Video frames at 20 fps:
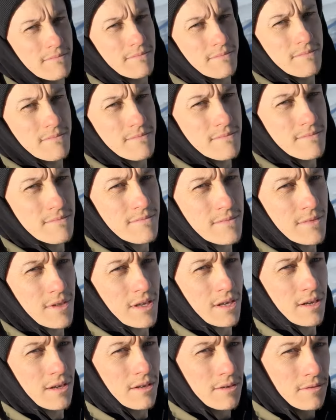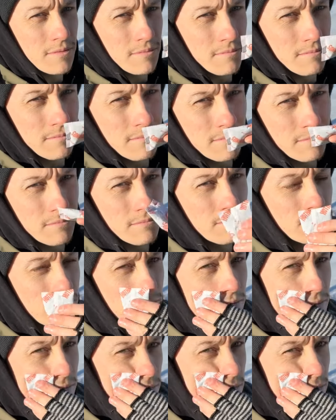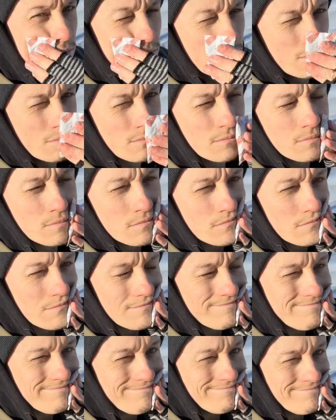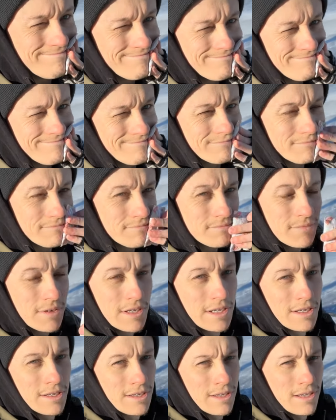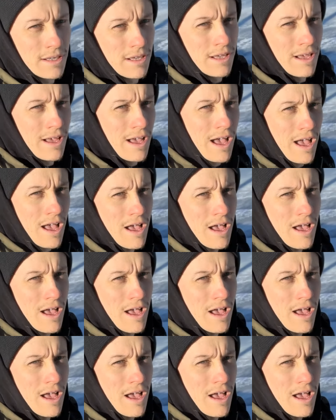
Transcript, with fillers: my hand warmers, and I'm all set. Uh, to take toy photos